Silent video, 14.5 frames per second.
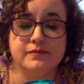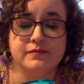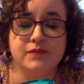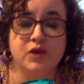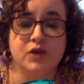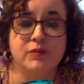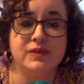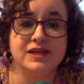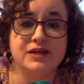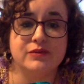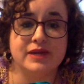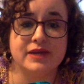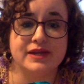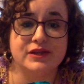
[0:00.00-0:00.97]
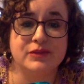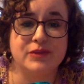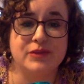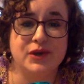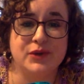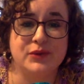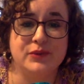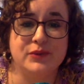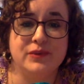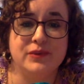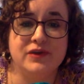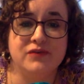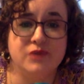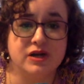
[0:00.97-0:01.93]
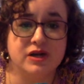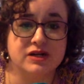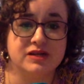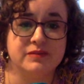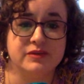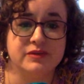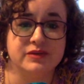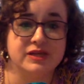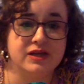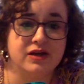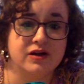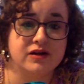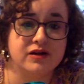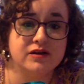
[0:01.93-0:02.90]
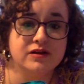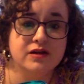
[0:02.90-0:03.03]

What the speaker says: opening a regular bottle of water can be really hard.